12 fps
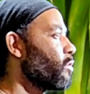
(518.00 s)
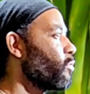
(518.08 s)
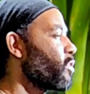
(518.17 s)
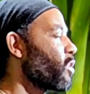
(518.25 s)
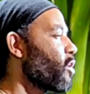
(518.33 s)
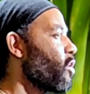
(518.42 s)

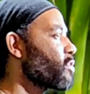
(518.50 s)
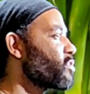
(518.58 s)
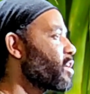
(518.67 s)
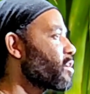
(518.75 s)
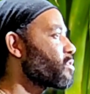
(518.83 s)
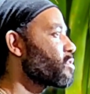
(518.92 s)
where the
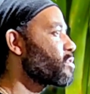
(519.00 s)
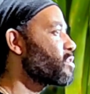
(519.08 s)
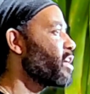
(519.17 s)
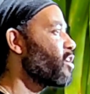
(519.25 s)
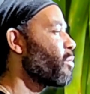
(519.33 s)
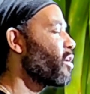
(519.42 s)
coccyx, the
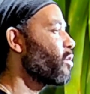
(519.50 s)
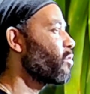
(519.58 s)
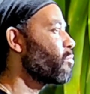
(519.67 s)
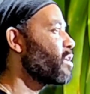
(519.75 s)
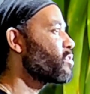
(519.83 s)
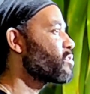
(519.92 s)
tailbone,
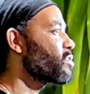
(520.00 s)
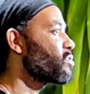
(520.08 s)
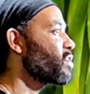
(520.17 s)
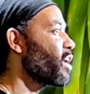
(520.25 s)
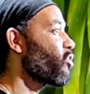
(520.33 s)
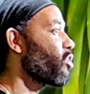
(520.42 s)
meets the
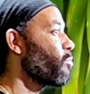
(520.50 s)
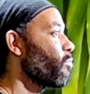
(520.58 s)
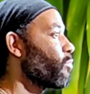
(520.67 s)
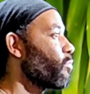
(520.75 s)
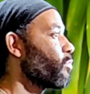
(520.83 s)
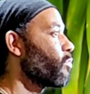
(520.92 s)
sacrum,
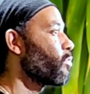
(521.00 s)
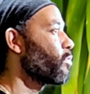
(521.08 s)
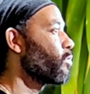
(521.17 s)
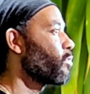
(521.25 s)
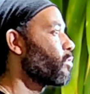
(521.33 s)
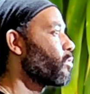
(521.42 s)

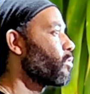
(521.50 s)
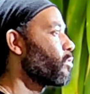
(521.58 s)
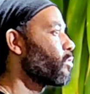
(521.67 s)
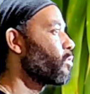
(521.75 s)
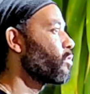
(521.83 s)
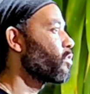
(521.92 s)

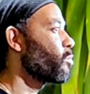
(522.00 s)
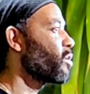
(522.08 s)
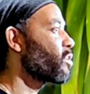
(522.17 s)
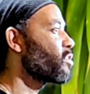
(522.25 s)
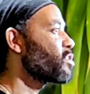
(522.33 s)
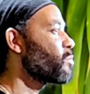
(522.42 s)
the part
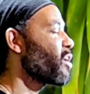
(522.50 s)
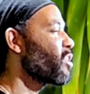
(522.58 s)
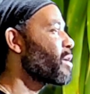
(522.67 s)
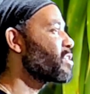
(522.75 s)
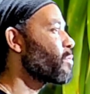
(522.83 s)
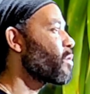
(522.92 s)
of the spine that
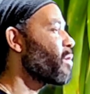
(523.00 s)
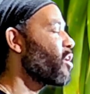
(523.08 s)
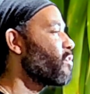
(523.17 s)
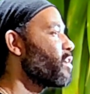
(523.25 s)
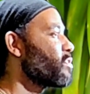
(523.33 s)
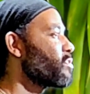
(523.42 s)
makes up the
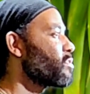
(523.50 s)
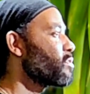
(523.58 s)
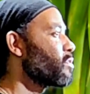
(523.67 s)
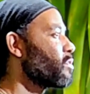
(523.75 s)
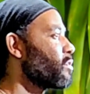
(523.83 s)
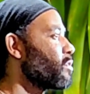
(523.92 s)
pelvis,
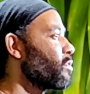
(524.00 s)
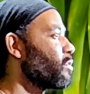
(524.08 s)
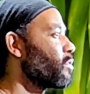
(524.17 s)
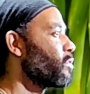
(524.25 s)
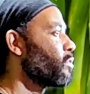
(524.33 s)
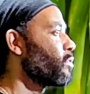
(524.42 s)

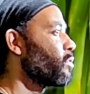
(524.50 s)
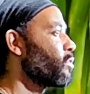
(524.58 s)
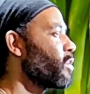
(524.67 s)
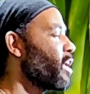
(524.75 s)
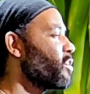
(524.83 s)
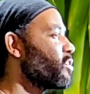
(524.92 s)

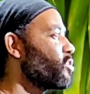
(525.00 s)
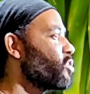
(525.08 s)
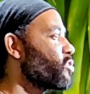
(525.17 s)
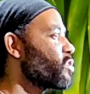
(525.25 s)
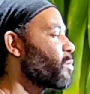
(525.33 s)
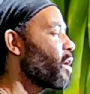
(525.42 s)
and enters your
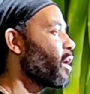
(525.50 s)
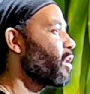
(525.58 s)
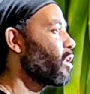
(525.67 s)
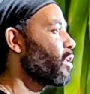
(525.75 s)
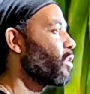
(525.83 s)
spine.